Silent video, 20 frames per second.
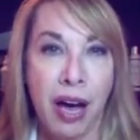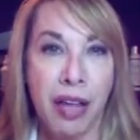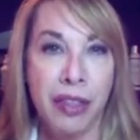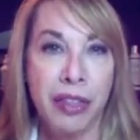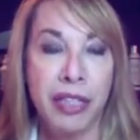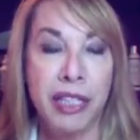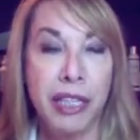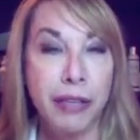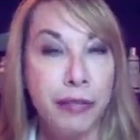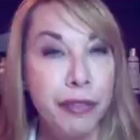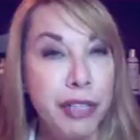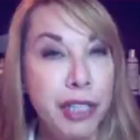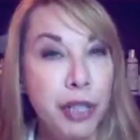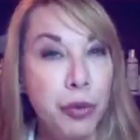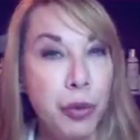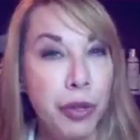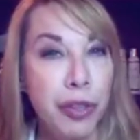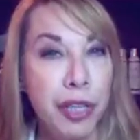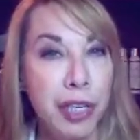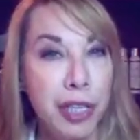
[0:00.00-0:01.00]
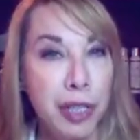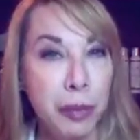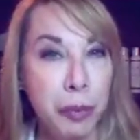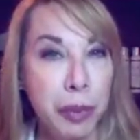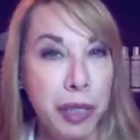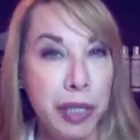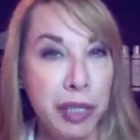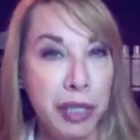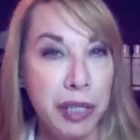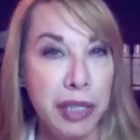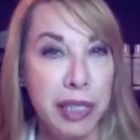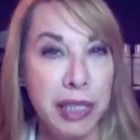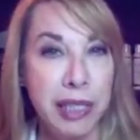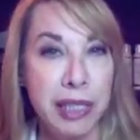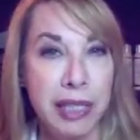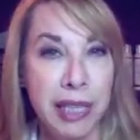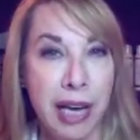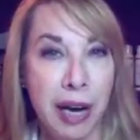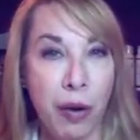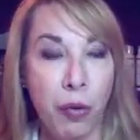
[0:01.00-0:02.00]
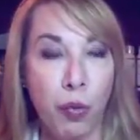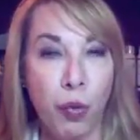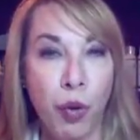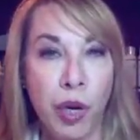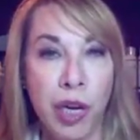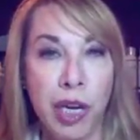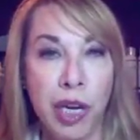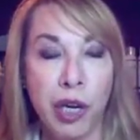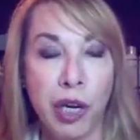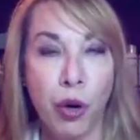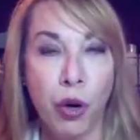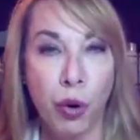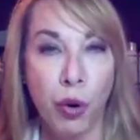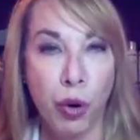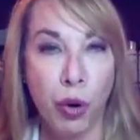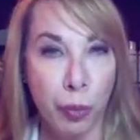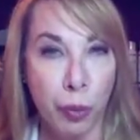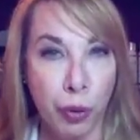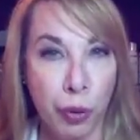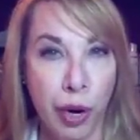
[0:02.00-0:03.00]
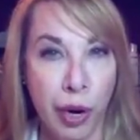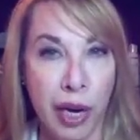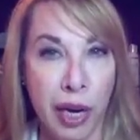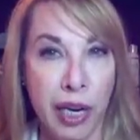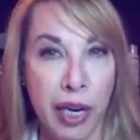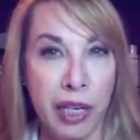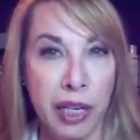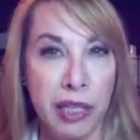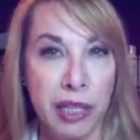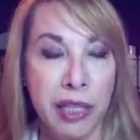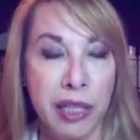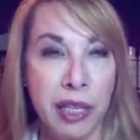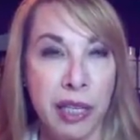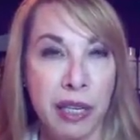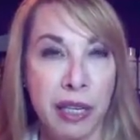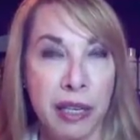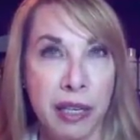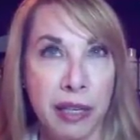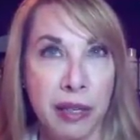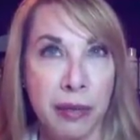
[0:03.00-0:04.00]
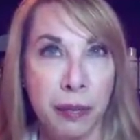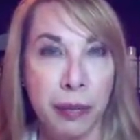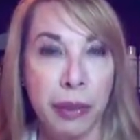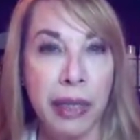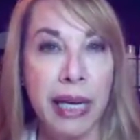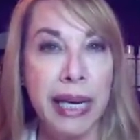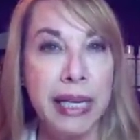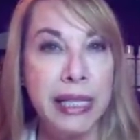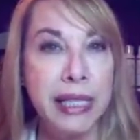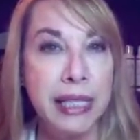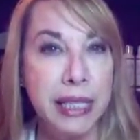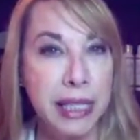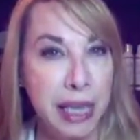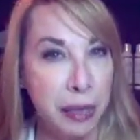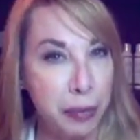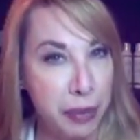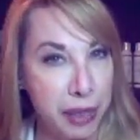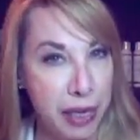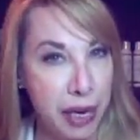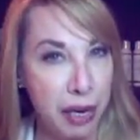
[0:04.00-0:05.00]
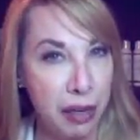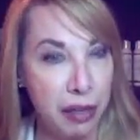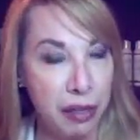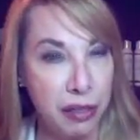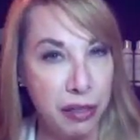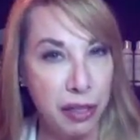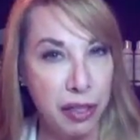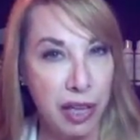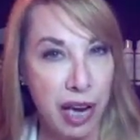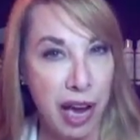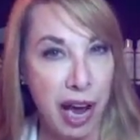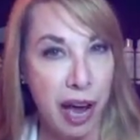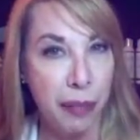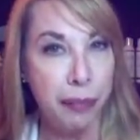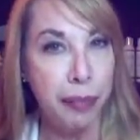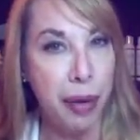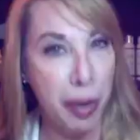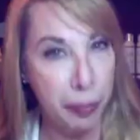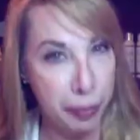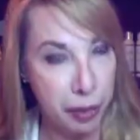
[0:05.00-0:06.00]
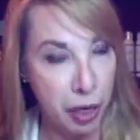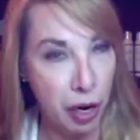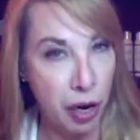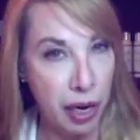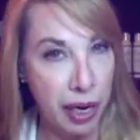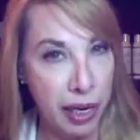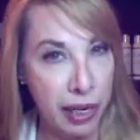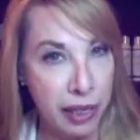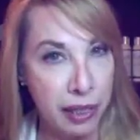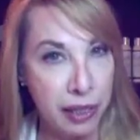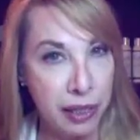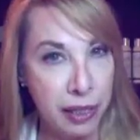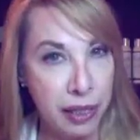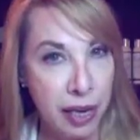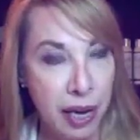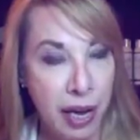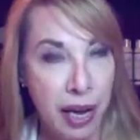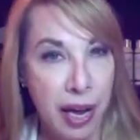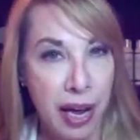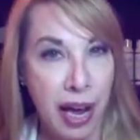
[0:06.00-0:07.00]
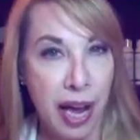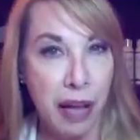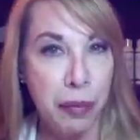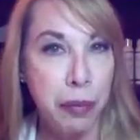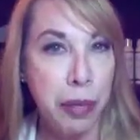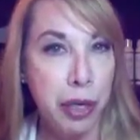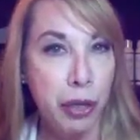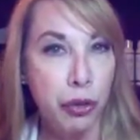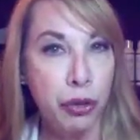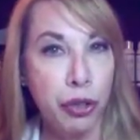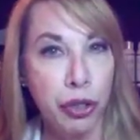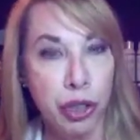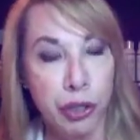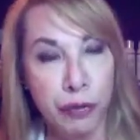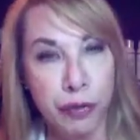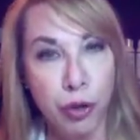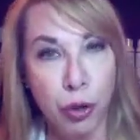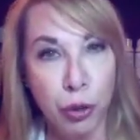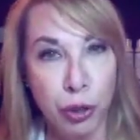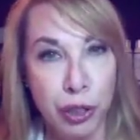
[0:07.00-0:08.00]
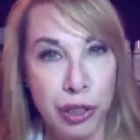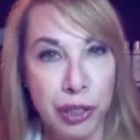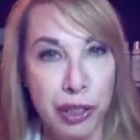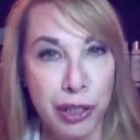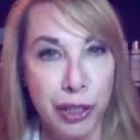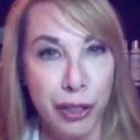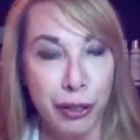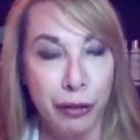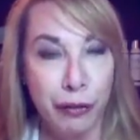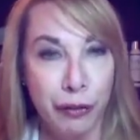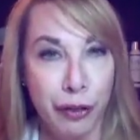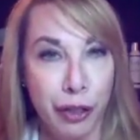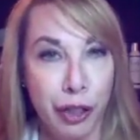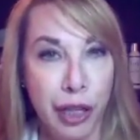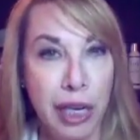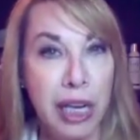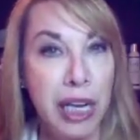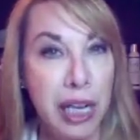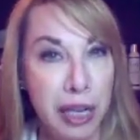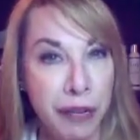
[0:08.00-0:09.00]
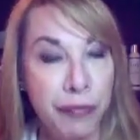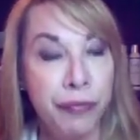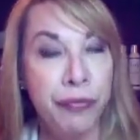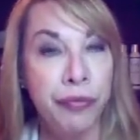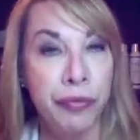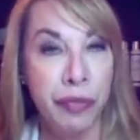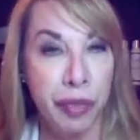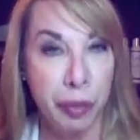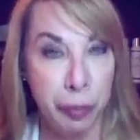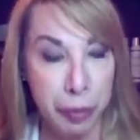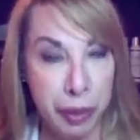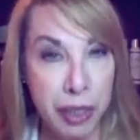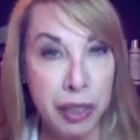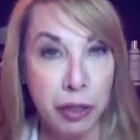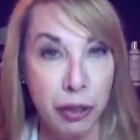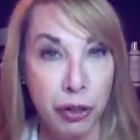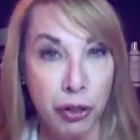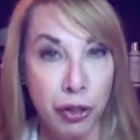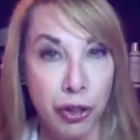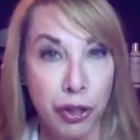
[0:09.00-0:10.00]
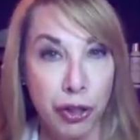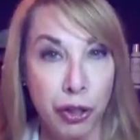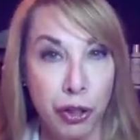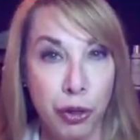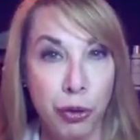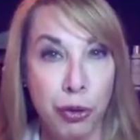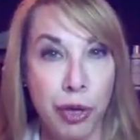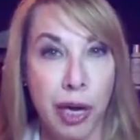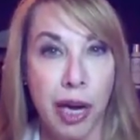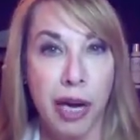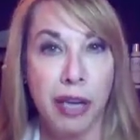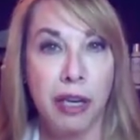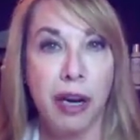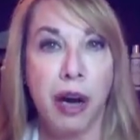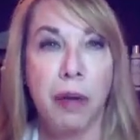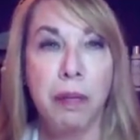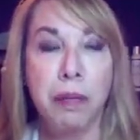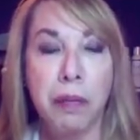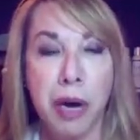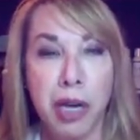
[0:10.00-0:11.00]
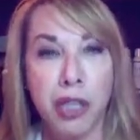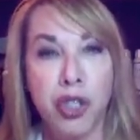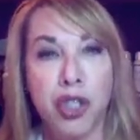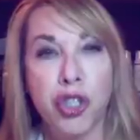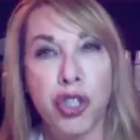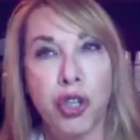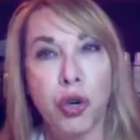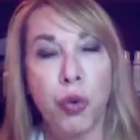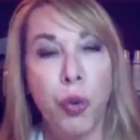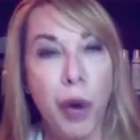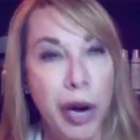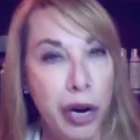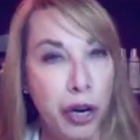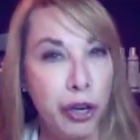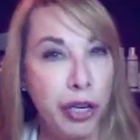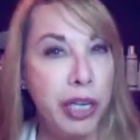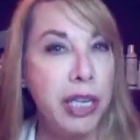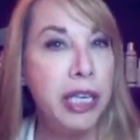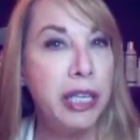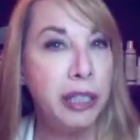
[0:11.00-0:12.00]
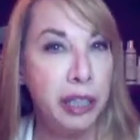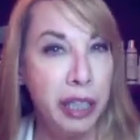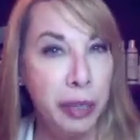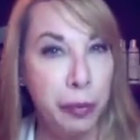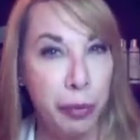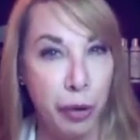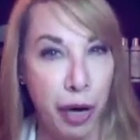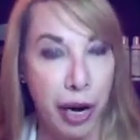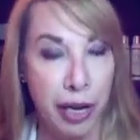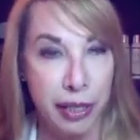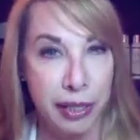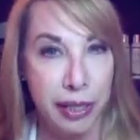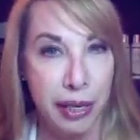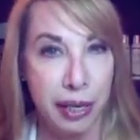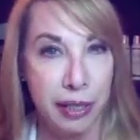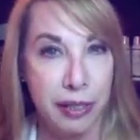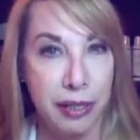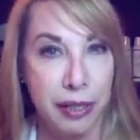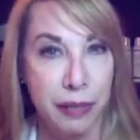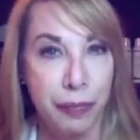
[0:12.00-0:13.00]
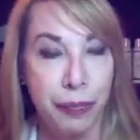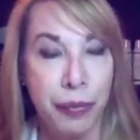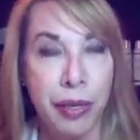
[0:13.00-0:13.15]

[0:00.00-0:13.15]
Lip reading: The difference with these peels is that we incorporate plant stem cells and peptides and minerals of gold and silver in the peels, so you get a much quicker healing process.